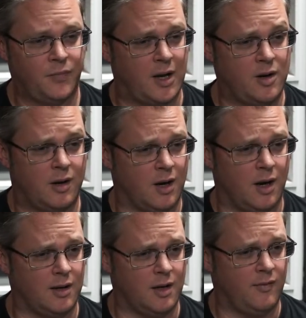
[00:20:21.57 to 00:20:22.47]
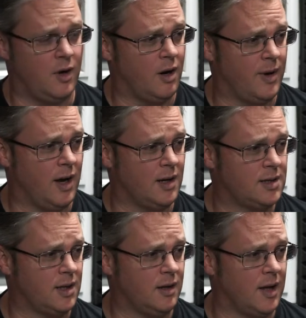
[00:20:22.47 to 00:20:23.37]
and you can argue that if you can't be
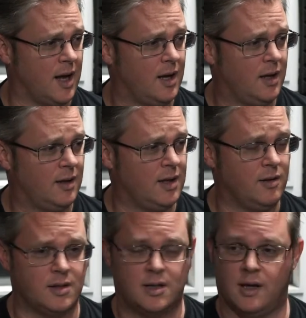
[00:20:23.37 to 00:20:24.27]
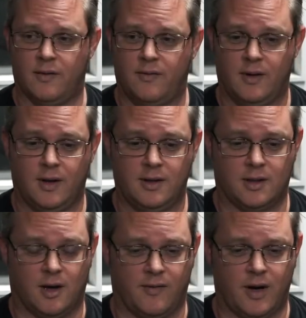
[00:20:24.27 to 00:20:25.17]
asked to do that, then you deserve
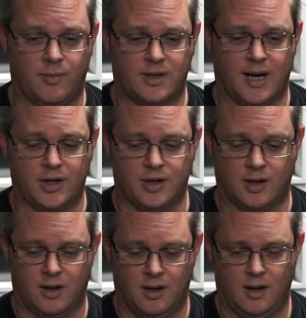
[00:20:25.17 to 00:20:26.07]
to not have any protection.